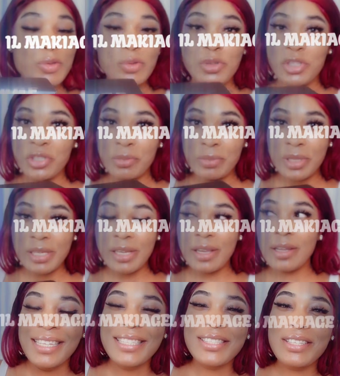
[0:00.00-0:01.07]
social
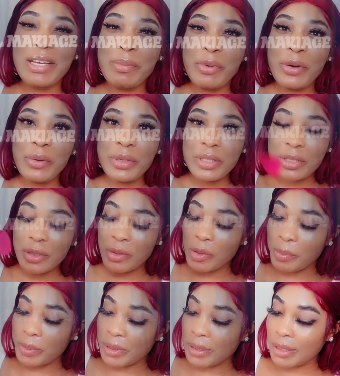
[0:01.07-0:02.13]
media. So I'm going
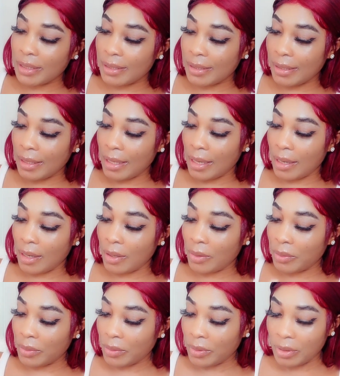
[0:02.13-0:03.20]
to open this
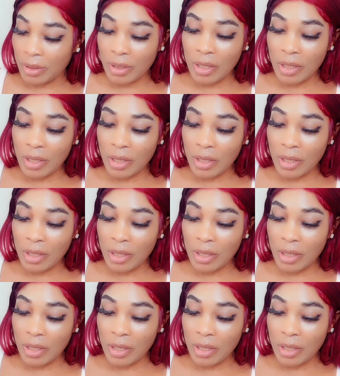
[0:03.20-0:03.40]
now.